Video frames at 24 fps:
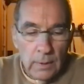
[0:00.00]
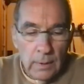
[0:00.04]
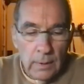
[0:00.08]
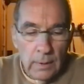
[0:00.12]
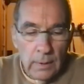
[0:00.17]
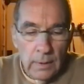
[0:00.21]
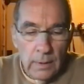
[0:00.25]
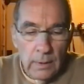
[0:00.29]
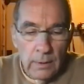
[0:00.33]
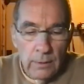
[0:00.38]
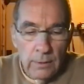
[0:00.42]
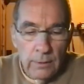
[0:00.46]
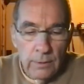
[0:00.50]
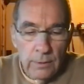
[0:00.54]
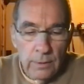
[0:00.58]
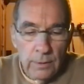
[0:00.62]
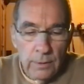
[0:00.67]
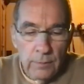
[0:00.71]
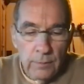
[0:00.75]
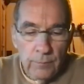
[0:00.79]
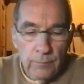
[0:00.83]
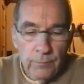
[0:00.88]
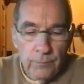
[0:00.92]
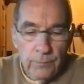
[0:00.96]
And
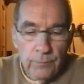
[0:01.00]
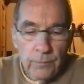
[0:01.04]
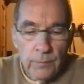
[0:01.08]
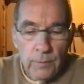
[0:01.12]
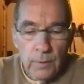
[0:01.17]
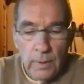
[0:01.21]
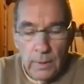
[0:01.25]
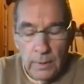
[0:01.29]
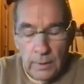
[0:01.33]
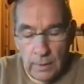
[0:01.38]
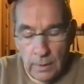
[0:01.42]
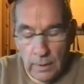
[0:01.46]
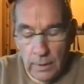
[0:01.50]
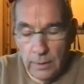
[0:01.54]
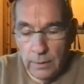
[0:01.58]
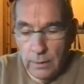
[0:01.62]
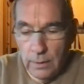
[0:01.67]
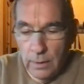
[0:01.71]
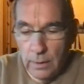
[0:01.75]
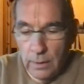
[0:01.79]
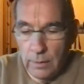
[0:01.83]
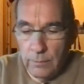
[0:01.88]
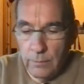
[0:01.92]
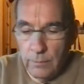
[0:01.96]

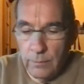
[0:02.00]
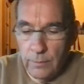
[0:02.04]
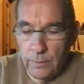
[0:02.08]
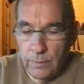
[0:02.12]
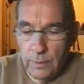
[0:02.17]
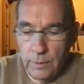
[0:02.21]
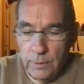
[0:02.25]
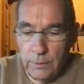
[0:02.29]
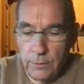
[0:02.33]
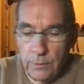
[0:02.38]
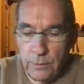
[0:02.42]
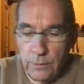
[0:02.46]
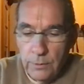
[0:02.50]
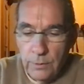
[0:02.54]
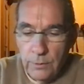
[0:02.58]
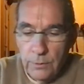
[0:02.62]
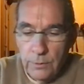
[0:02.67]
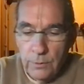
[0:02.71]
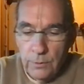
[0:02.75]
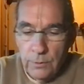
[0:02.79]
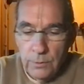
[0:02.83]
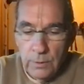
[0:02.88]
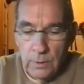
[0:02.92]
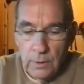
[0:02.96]
I think his
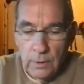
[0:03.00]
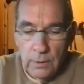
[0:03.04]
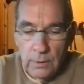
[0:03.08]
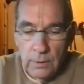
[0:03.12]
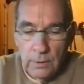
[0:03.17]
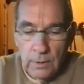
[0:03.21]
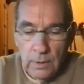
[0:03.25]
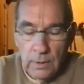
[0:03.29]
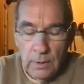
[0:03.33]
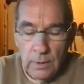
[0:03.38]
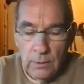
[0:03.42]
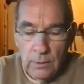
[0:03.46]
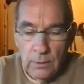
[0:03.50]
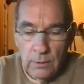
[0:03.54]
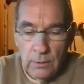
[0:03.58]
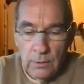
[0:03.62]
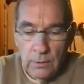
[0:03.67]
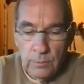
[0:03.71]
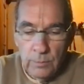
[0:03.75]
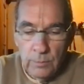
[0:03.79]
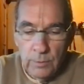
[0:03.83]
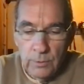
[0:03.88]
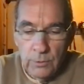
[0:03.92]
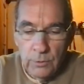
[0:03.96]
discontent
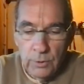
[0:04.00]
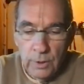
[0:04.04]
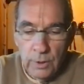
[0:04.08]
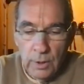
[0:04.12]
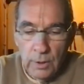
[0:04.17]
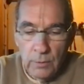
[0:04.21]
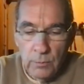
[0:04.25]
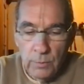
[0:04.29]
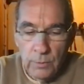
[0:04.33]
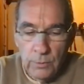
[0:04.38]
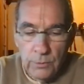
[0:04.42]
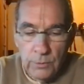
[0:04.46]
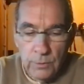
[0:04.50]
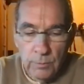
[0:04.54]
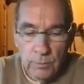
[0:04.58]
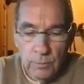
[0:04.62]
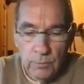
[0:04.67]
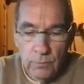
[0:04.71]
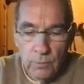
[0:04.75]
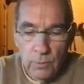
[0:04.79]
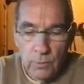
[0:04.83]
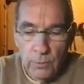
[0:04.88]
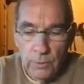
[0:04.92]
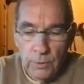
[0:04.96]
has been shared with some
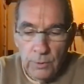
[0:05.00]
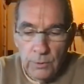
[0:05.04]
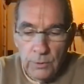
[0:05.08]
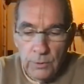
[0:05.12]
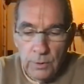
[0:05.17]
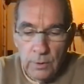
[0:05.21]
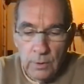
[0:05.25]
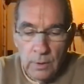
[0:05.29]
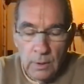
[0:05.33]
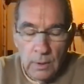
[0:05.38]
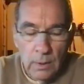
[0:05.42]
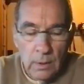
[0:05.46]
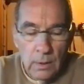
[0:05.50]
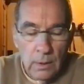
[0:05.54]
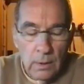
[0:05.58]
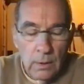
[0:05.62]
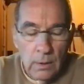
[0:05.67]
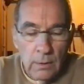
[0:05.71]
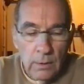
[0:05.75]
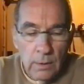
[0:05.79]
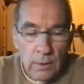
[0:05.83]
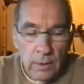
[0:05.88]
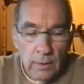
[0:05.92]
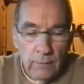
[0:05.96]
devotees, and
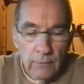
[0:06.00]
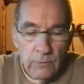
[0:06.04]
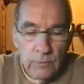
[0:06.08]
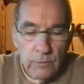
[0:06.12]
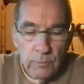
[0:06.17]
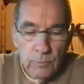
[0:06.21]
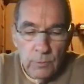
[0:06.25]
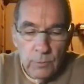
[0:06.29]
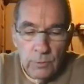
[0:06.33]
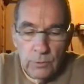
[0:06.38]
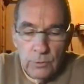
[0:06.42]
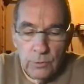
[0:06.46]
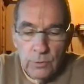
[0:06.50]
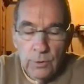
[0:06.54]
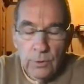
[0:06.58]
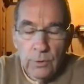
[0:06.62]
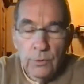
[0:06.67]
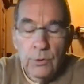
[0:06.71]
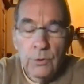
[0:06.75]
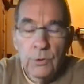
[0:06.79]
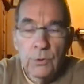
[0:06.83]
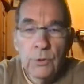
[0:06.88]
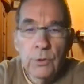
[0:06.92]
they have some concerns.